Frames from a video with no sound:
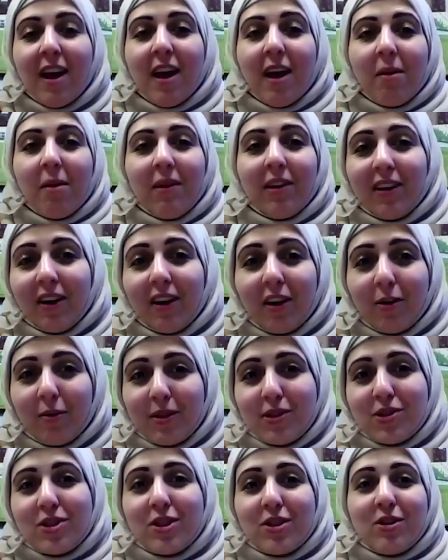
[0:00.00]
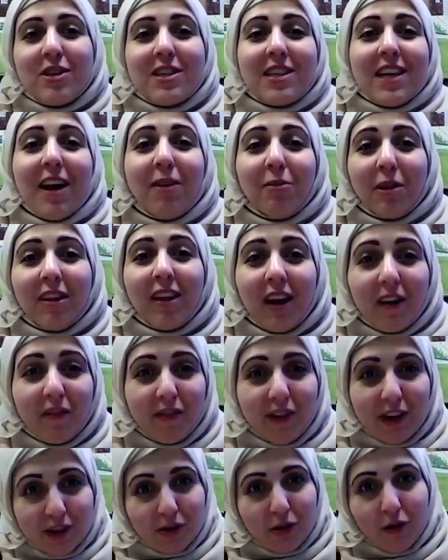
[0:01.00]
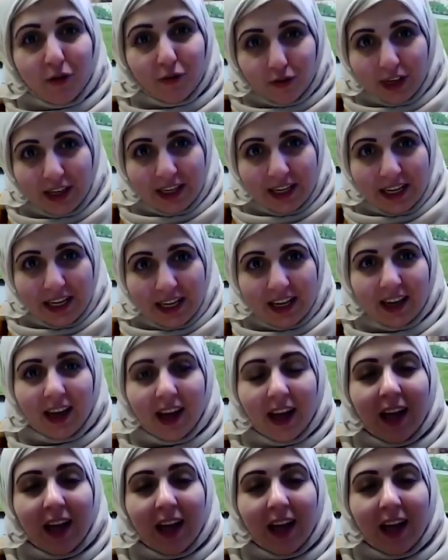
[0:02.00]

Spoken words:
My other question to you is, how did that affect your funding?